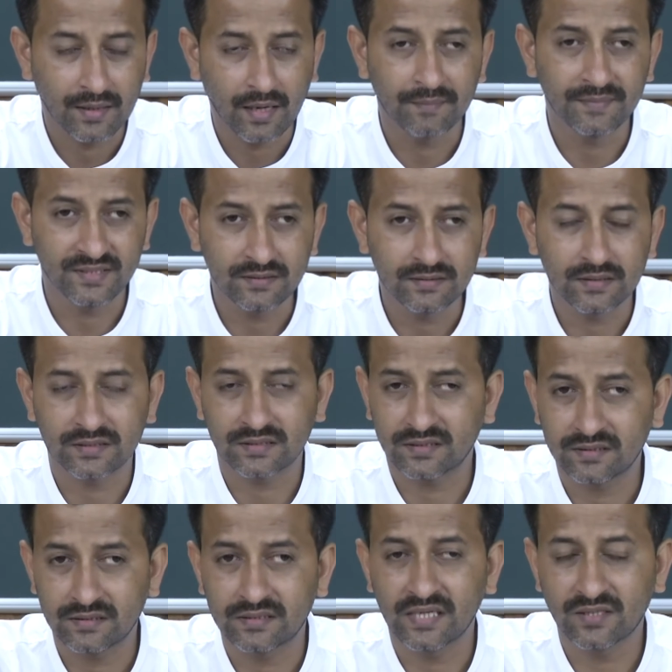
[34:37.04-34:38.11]
I mean a
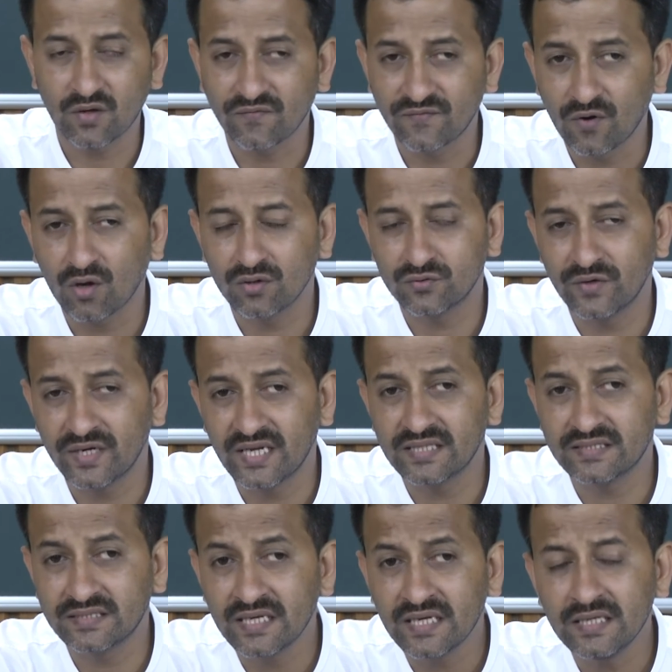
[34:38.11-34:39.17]
set of laws, when I
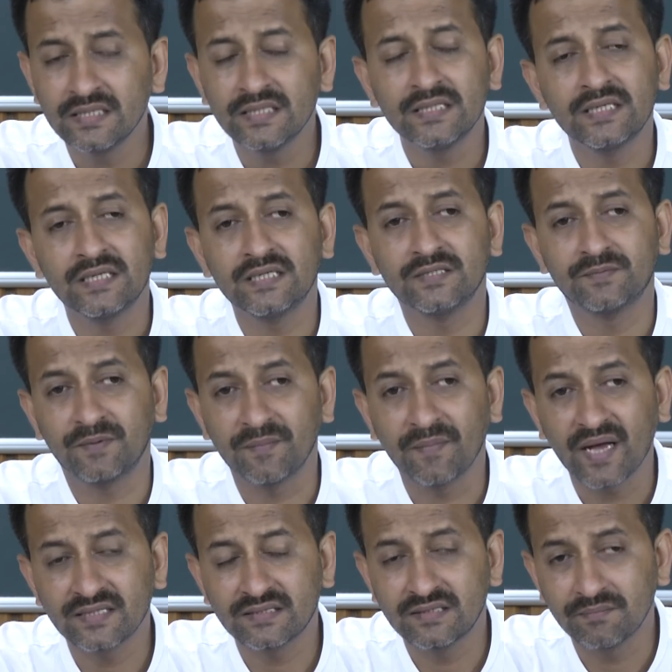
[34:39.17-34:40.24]
say it is
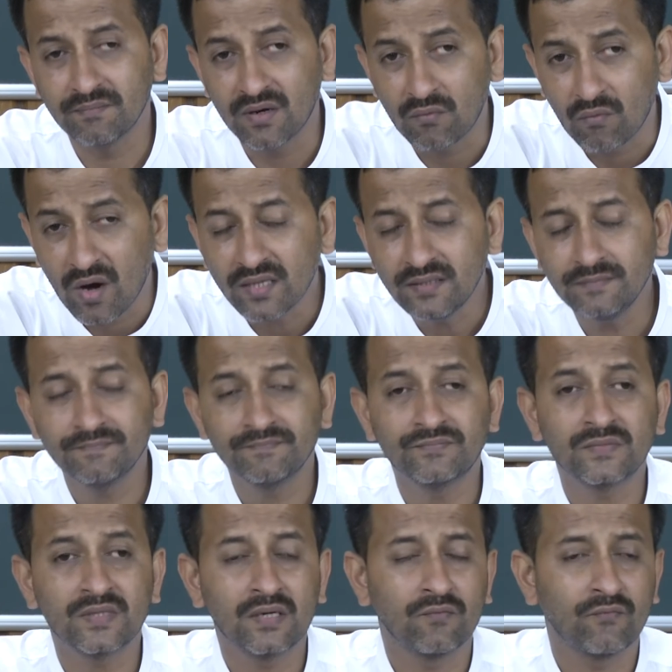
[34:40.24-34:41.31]
premise number 1,
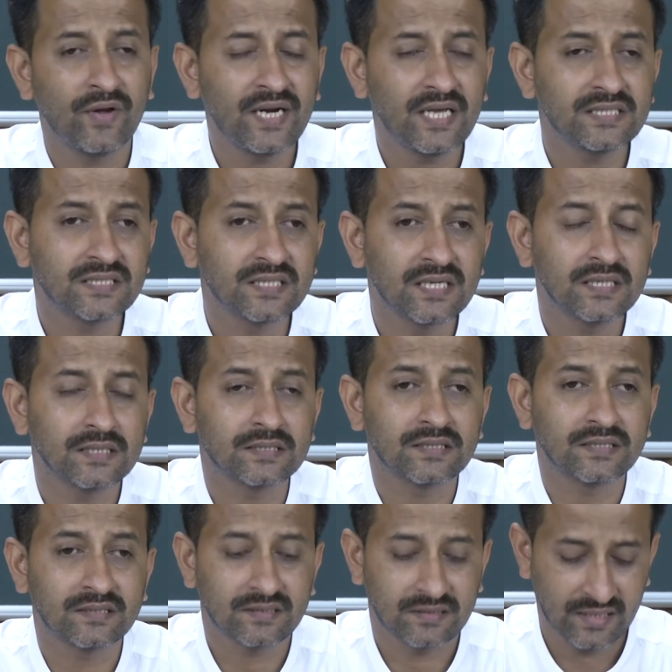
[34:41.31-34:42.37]
when I say a
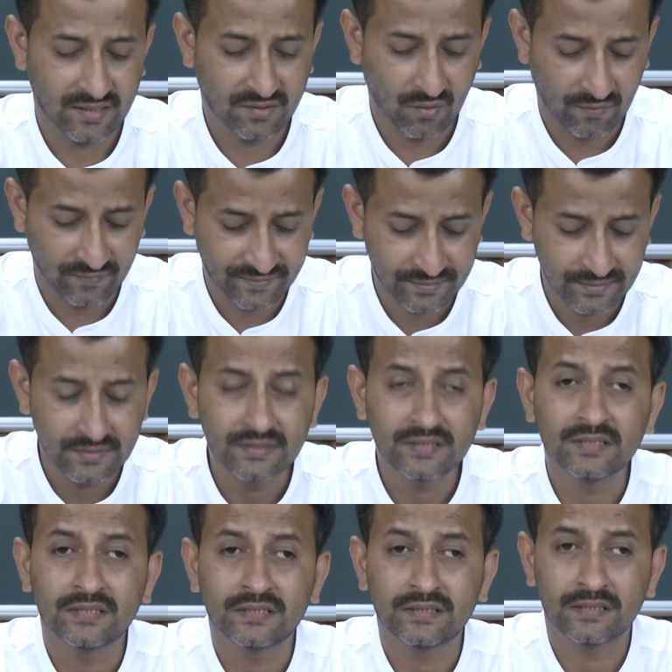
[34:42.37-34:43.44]
set of
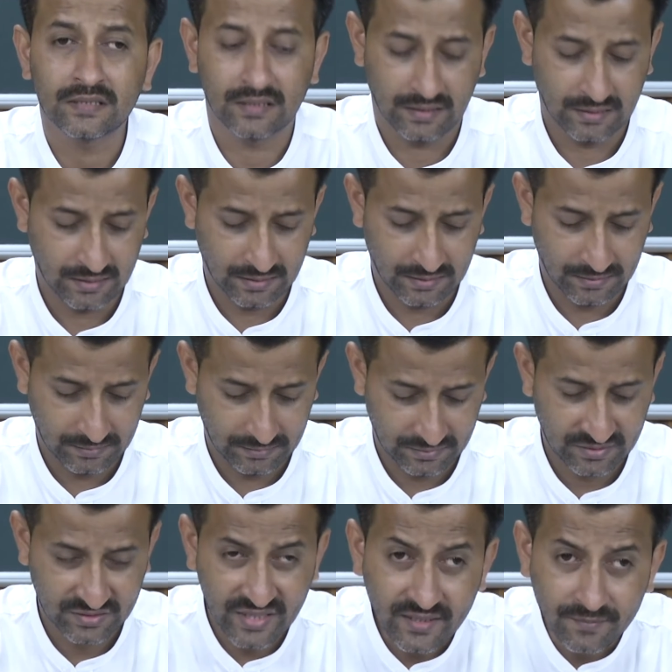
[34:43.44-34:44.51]

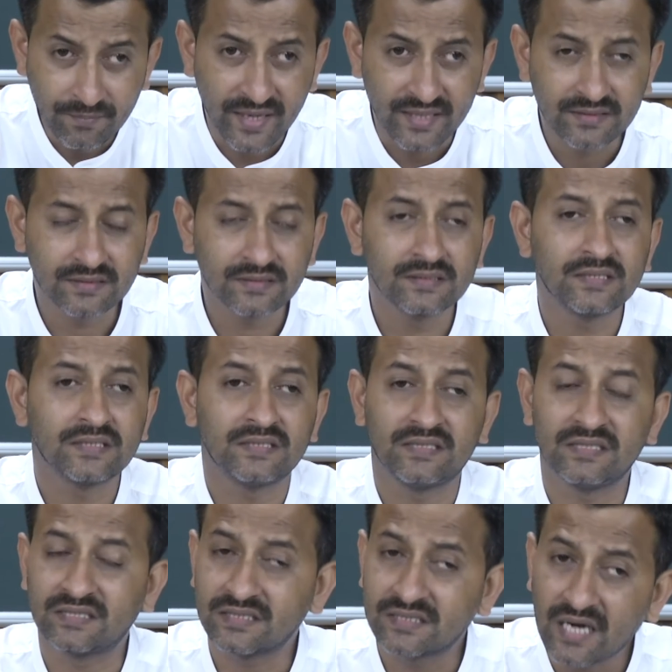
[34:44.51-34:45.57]
statements
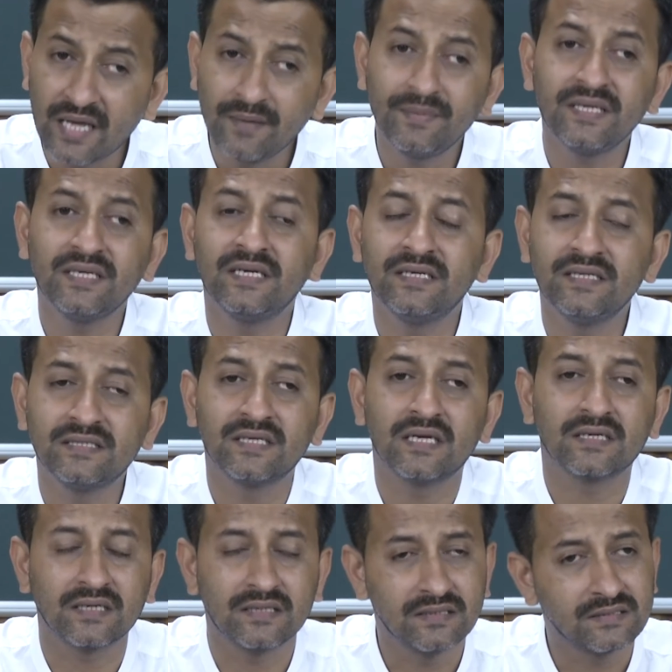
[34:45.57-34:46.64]
describing
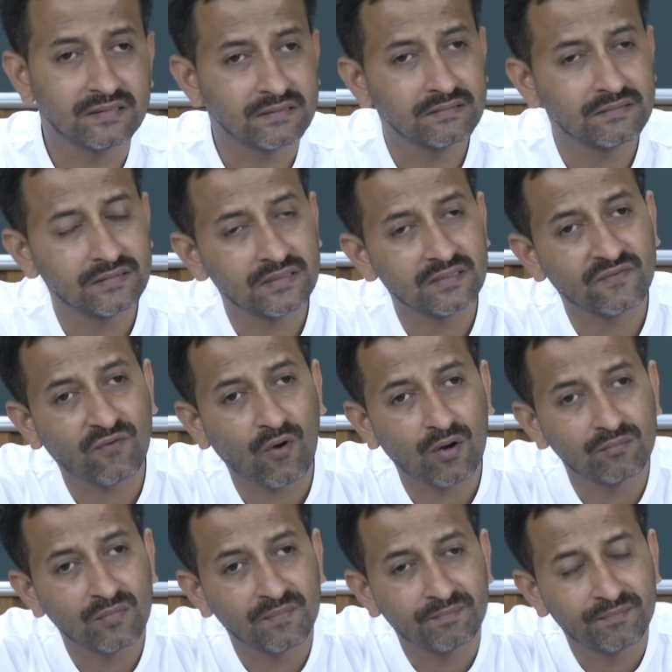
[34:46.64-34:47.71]
initial conditions in the
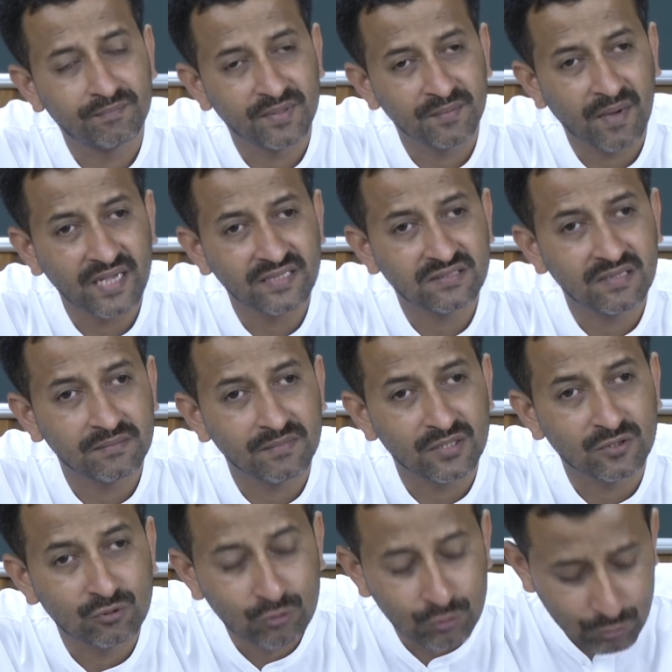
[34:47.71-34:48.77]
form of premise number
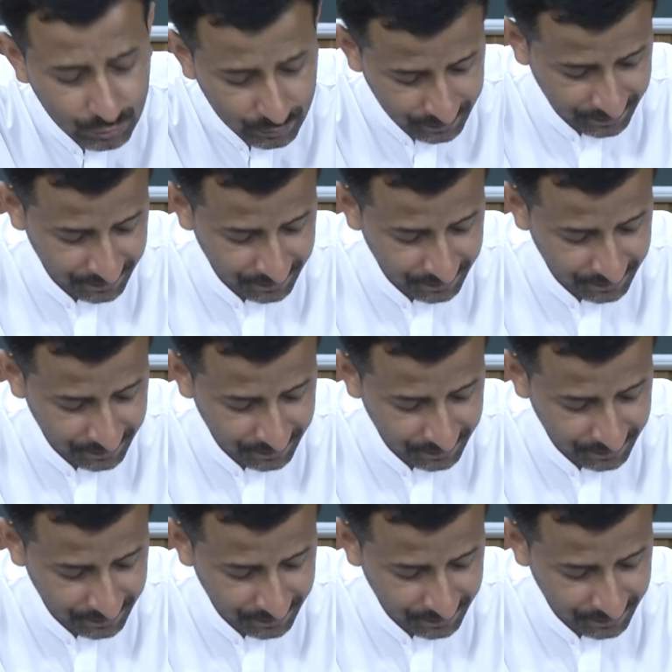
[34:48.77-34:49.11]
2,